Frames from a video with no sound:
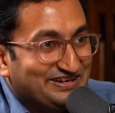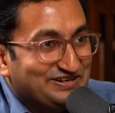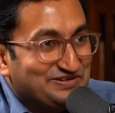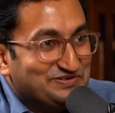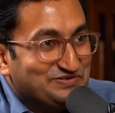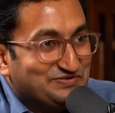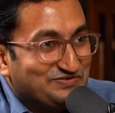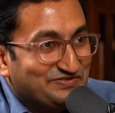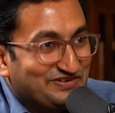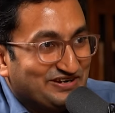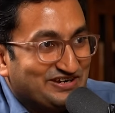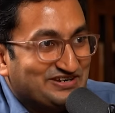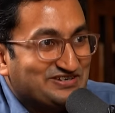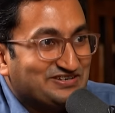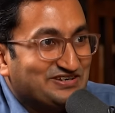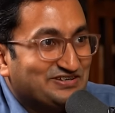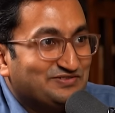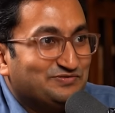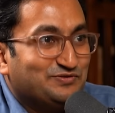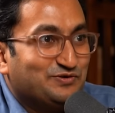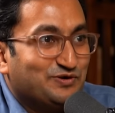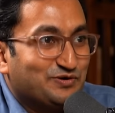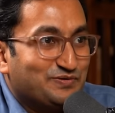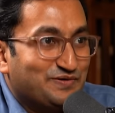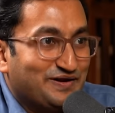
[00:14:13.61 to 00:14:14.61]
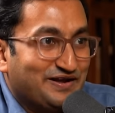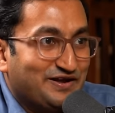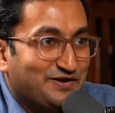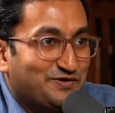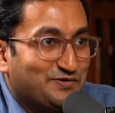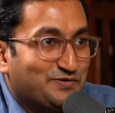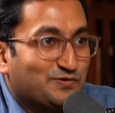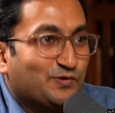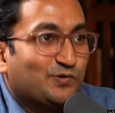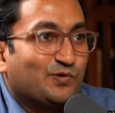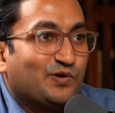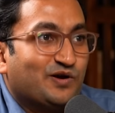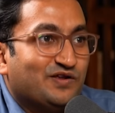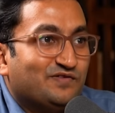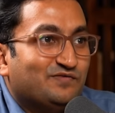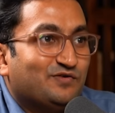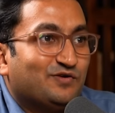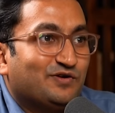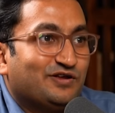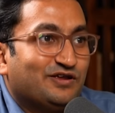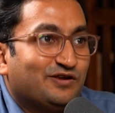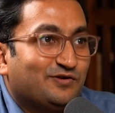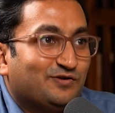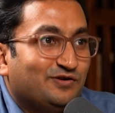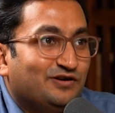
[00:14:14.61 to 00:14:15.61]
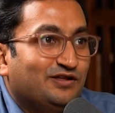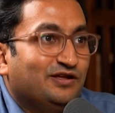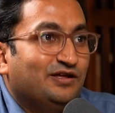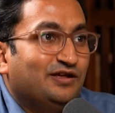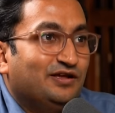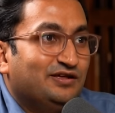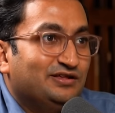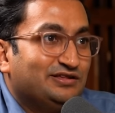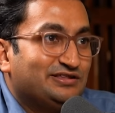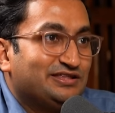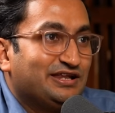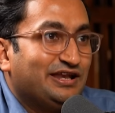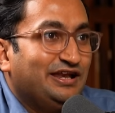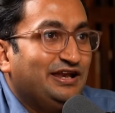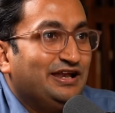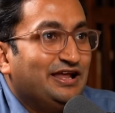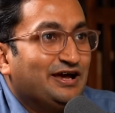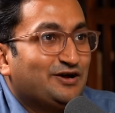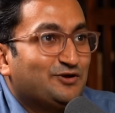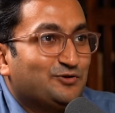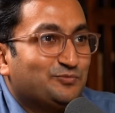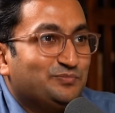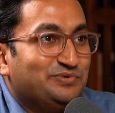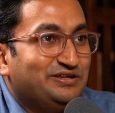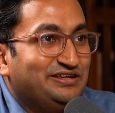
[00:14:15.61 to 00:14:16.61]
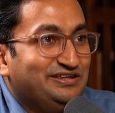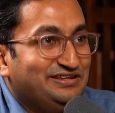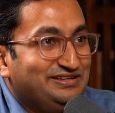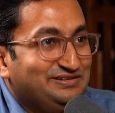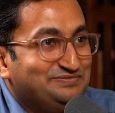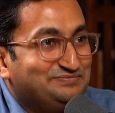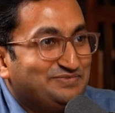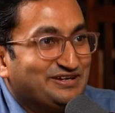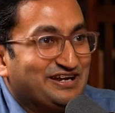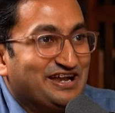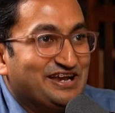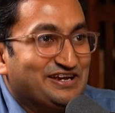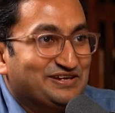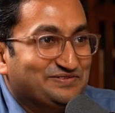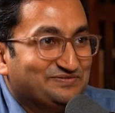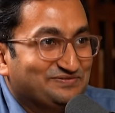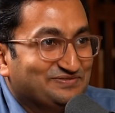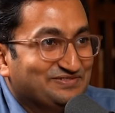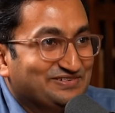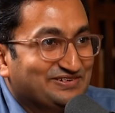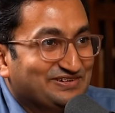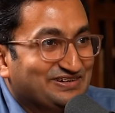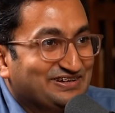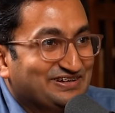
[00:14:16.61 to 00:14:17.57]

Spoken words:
to freshers who are 22 to 24 year old 3 lakh rupees per annum.